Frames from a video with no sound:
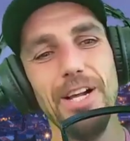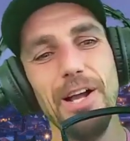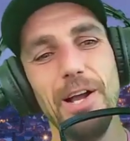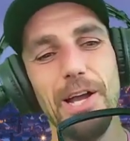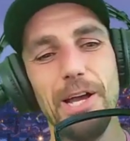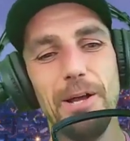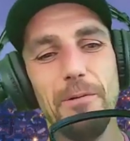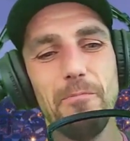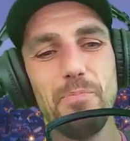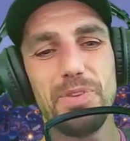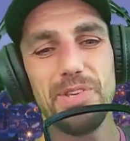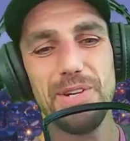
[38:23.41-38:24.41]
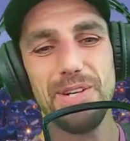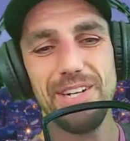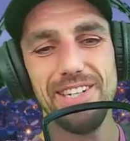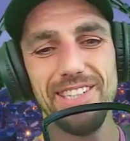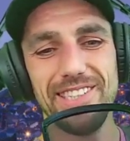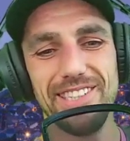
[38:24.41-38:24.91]
Um, so
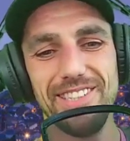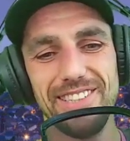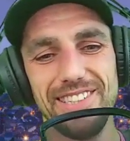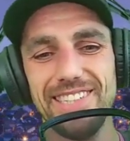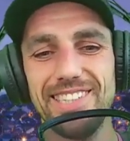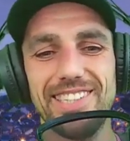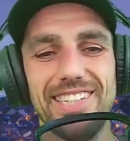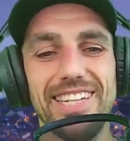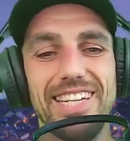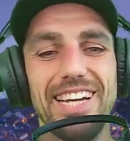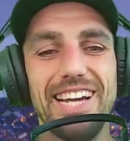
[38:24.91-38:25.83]
Ireland's news, guys, today